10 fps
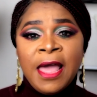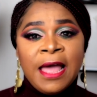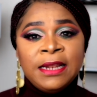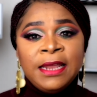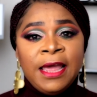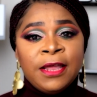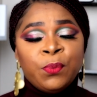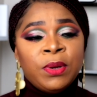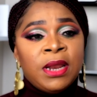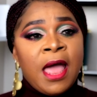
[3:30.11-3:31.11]
and then
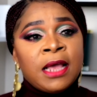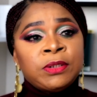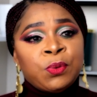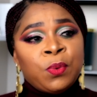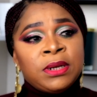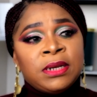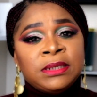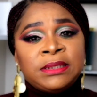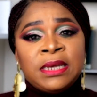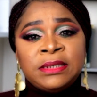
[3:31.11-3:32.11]
when they ask you what are
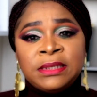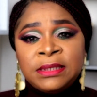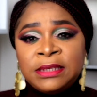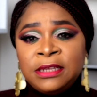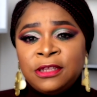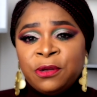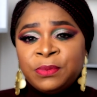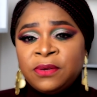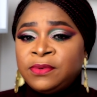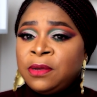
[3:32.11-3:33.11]
the signs and
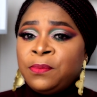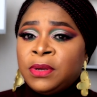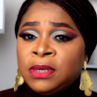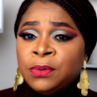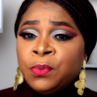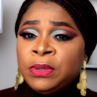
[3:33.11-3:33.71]
symptoms of somebody who